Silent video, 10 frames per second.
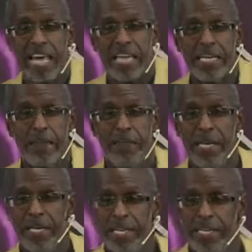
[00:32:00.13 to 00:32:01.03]

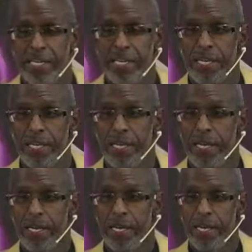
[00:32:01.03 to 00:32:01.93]
committed
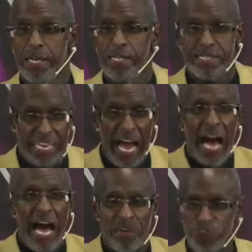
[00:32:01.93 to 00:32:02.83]

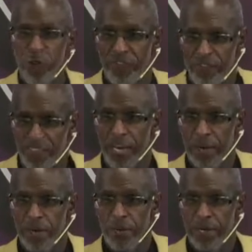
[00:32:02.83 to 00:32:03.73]
died with them.
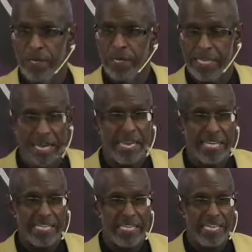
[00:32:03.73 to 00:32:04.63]
Can I
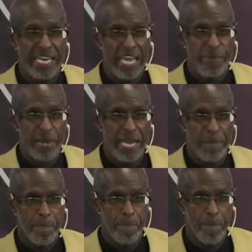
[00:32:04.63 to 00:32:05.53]
get an amen?